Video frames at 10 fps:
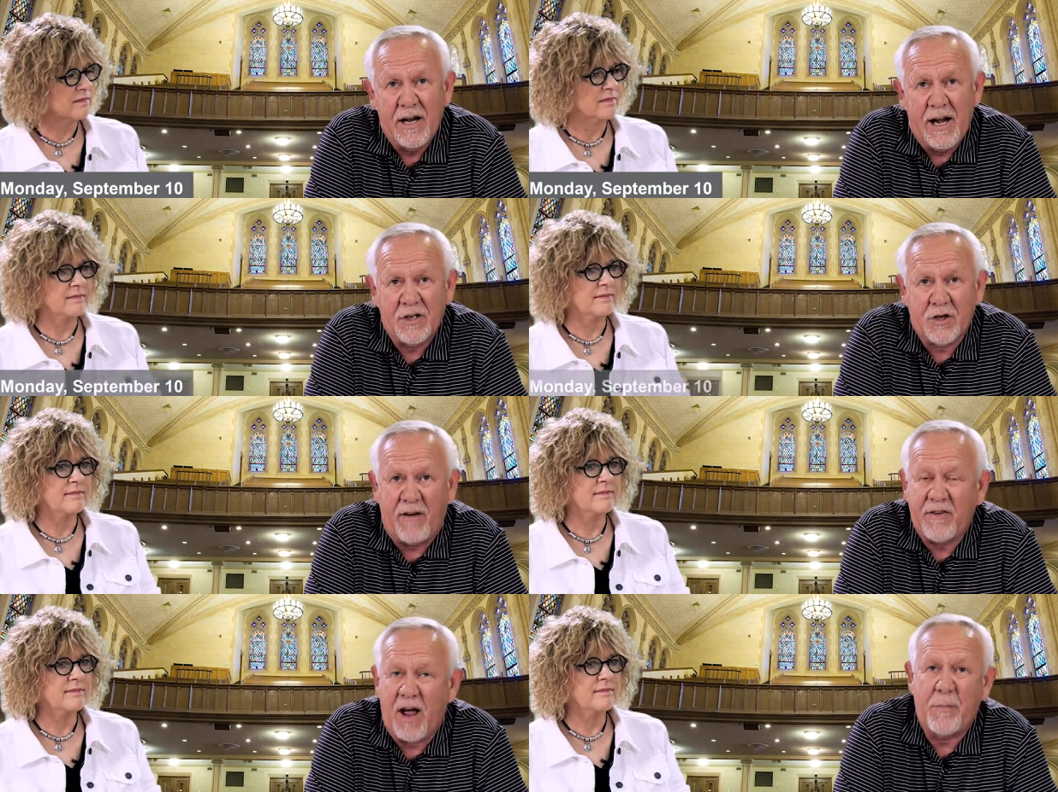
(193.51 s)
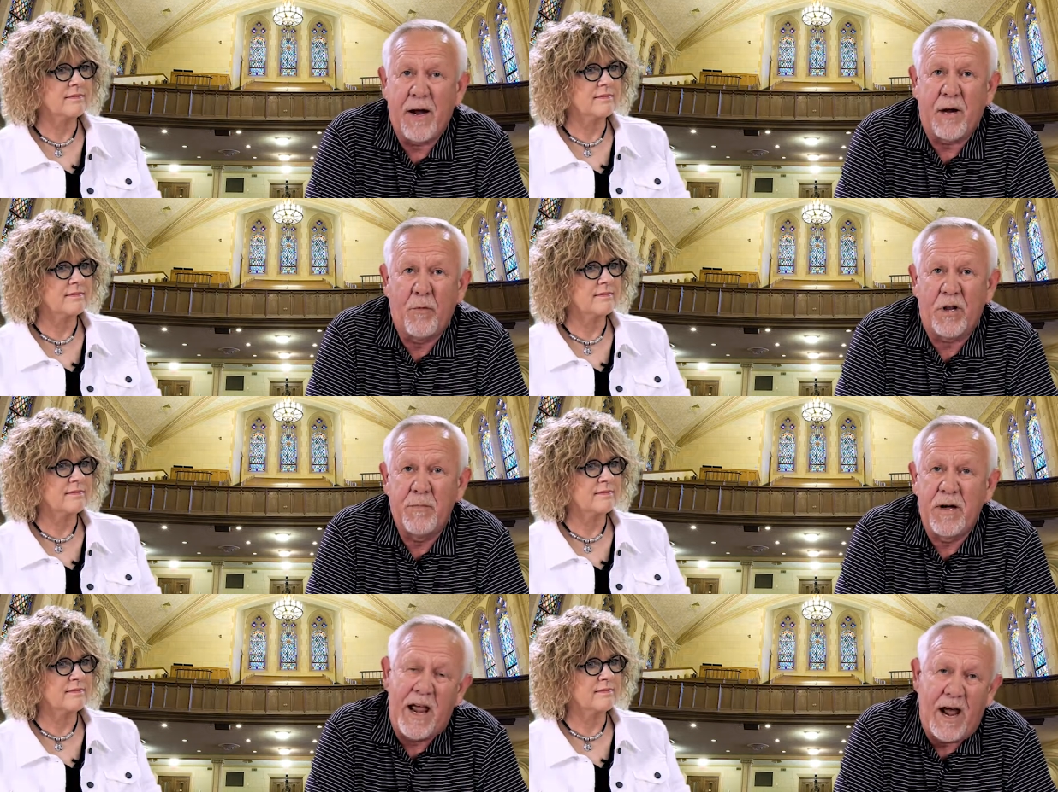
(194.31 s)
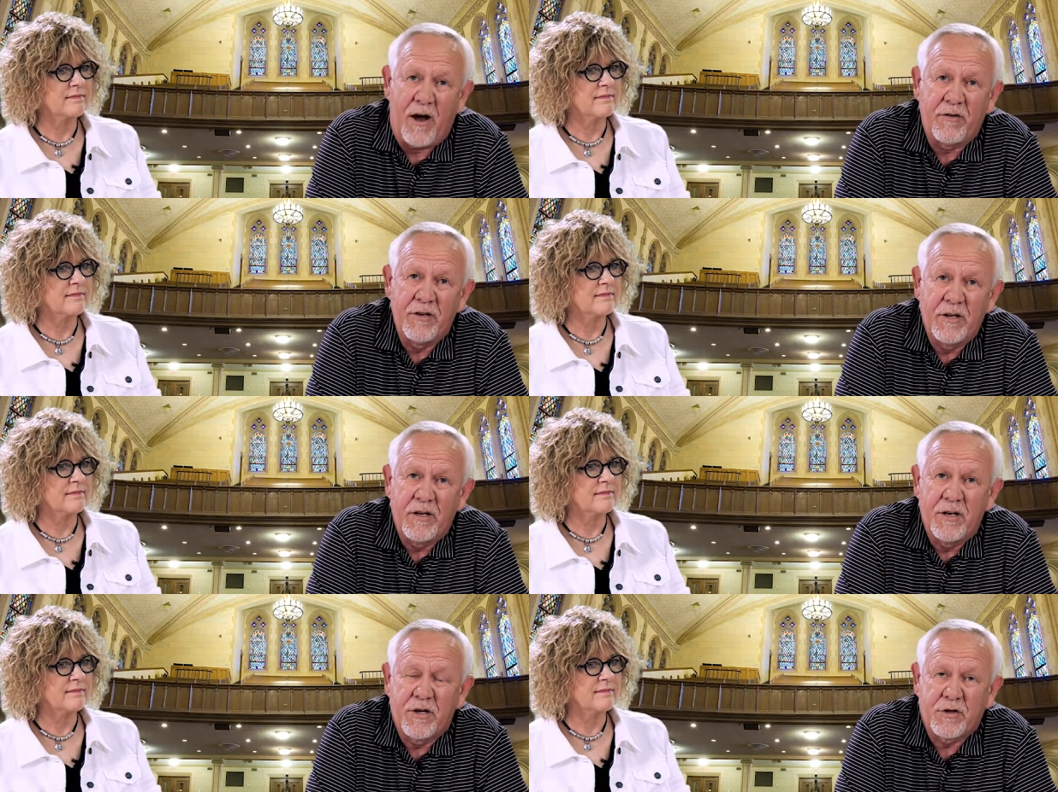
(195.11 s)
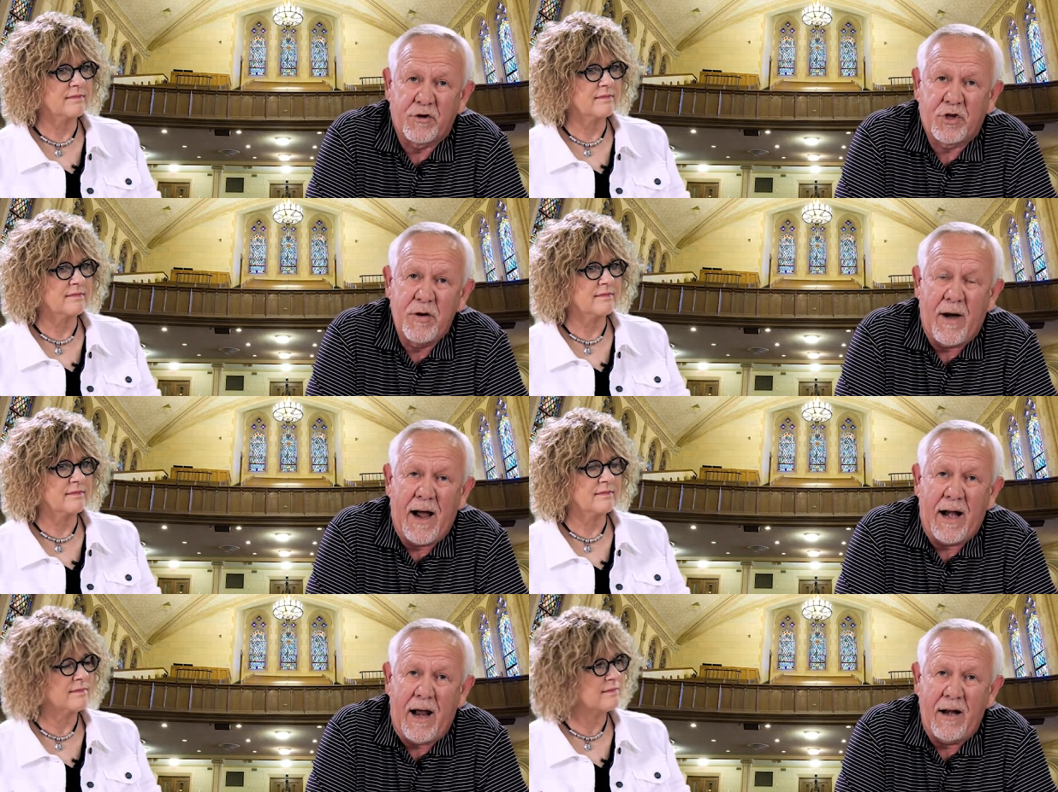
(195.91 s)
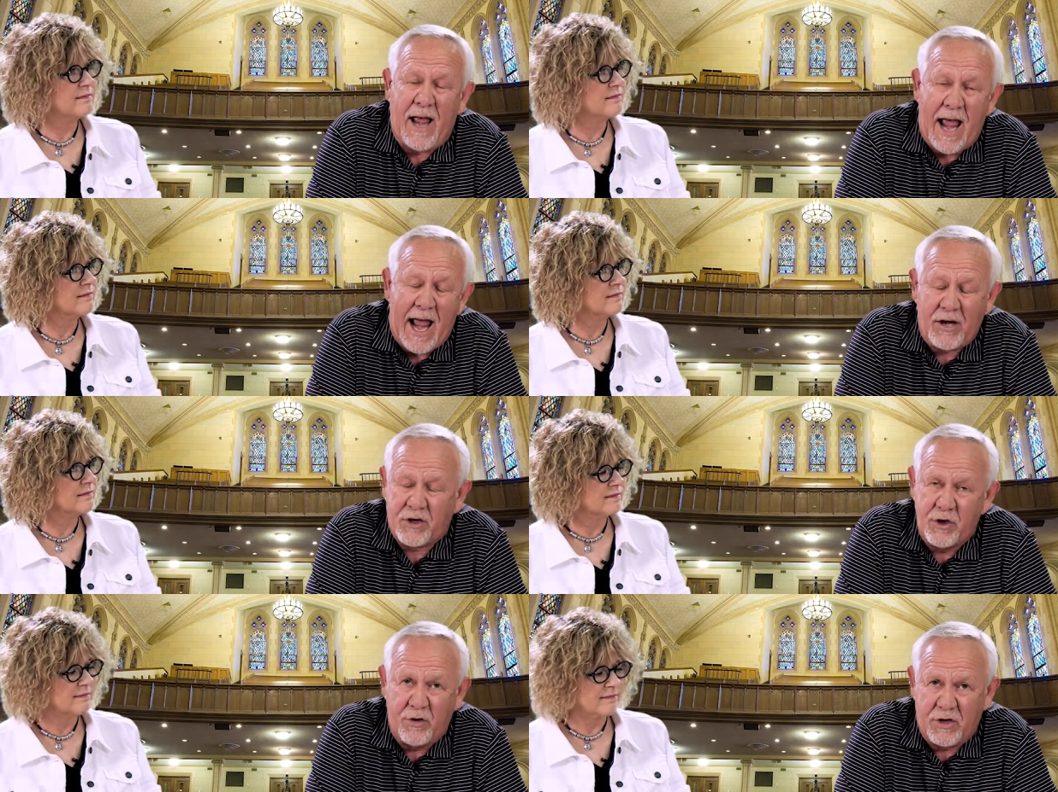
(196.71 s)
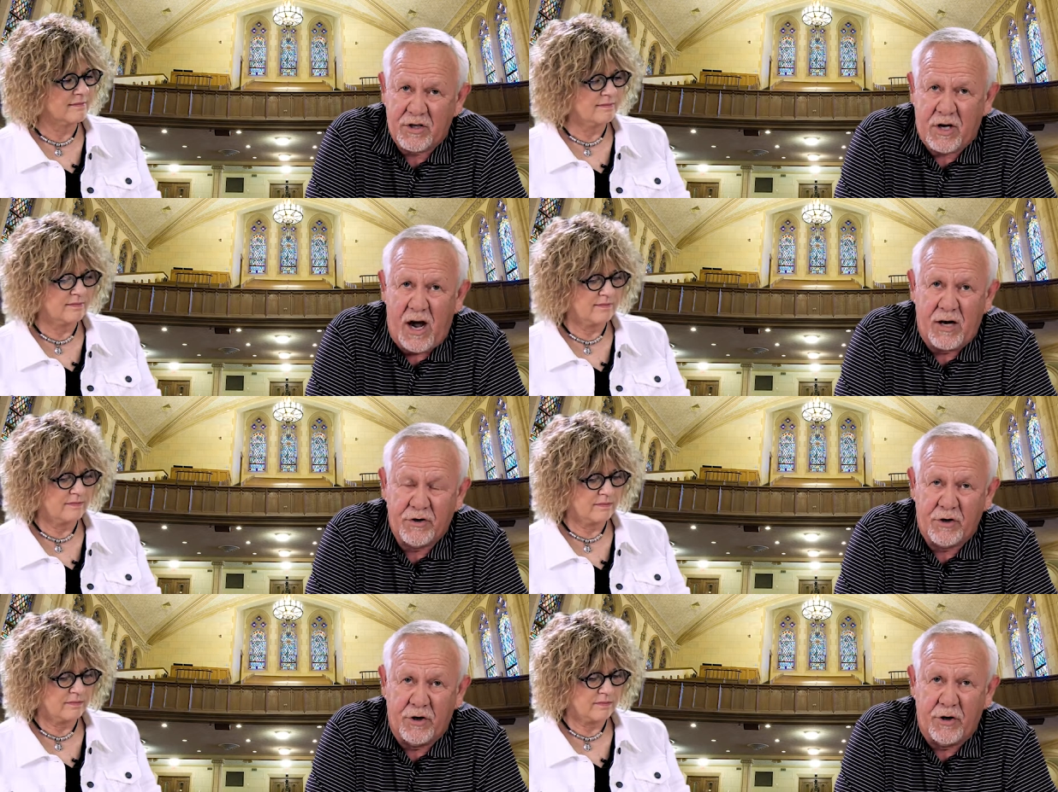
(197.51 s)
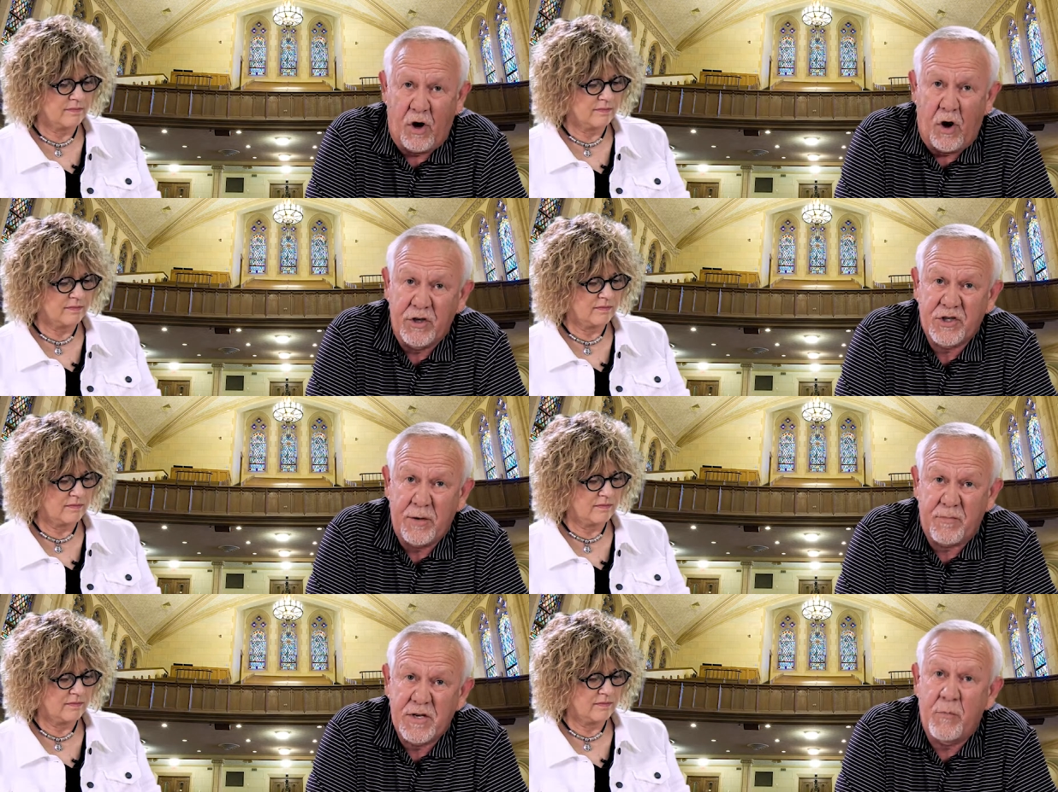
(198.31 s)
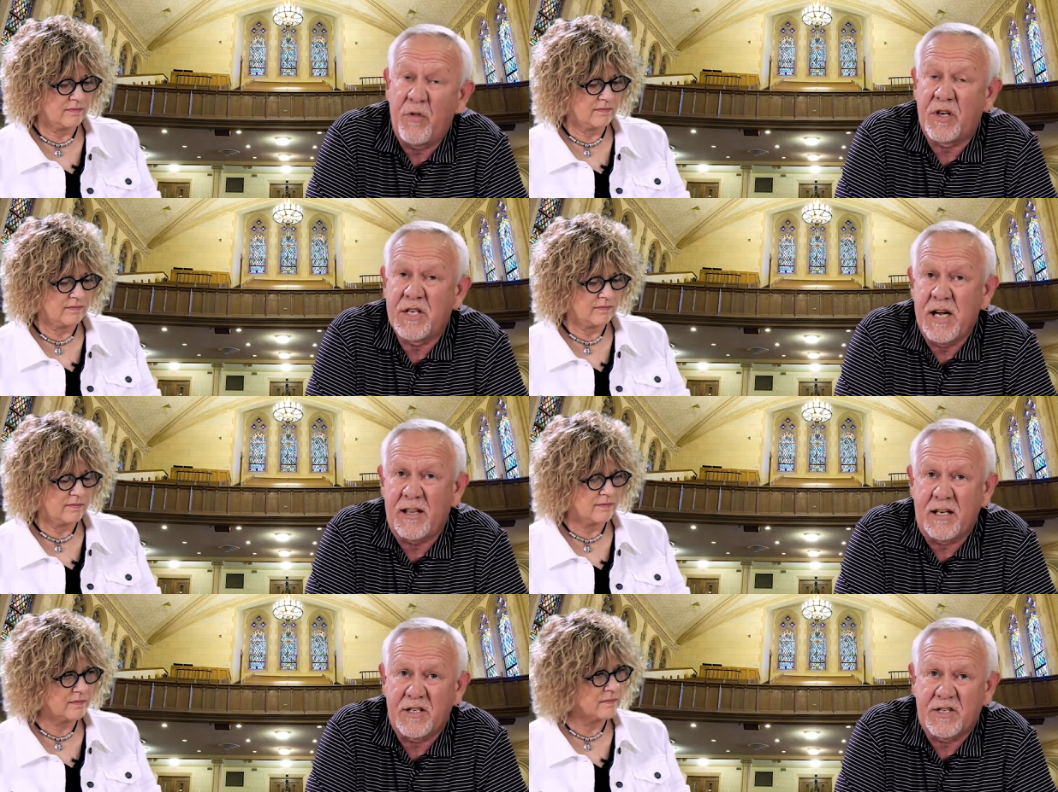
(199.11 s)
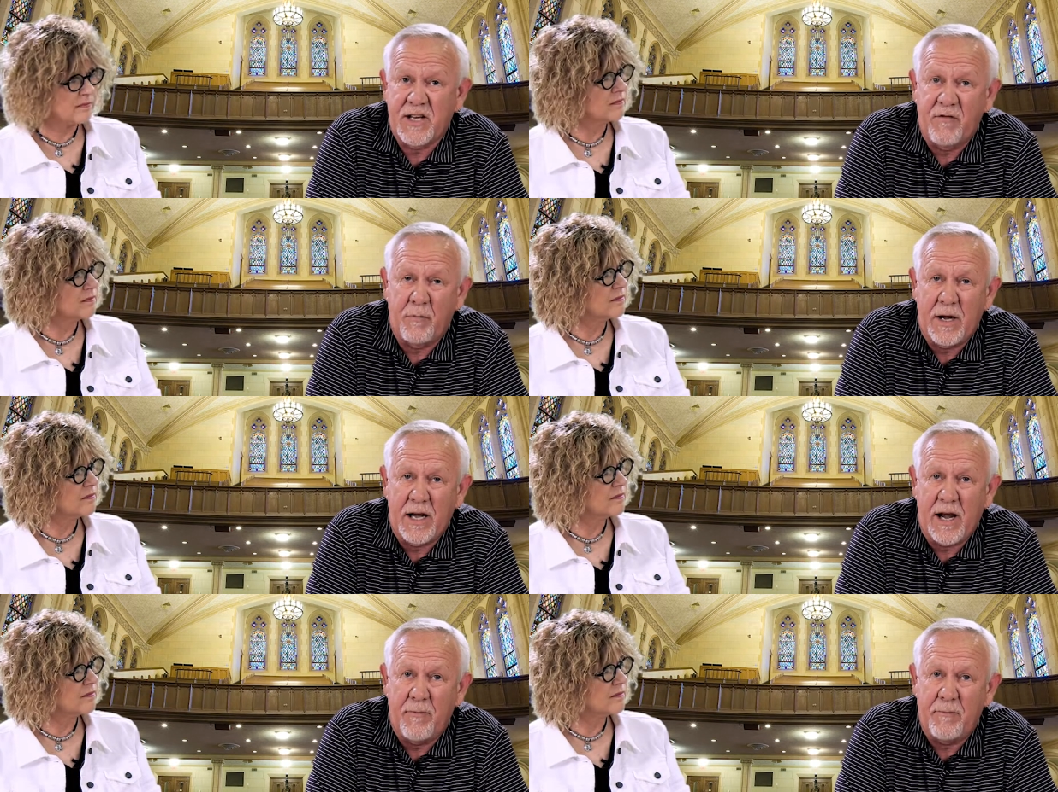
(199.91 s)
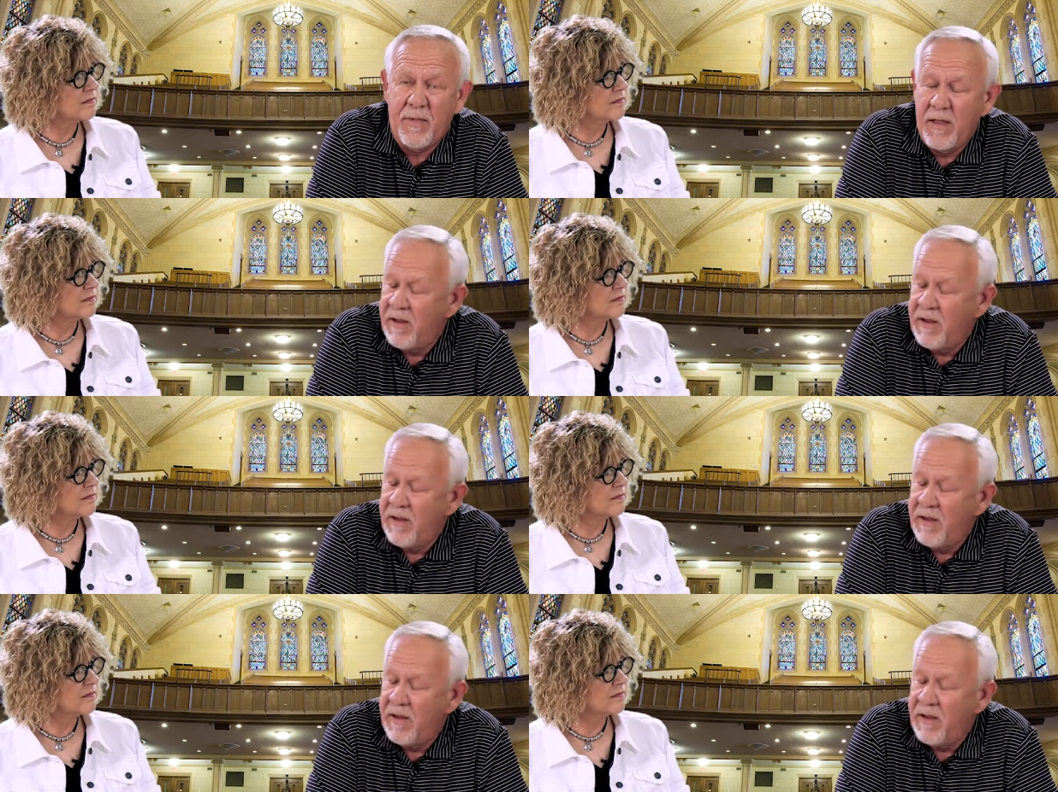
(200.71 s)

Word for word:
Speaker 1: And so I've got Peggy with me now, so she might add to this concert on September the 10th at 7 p.m.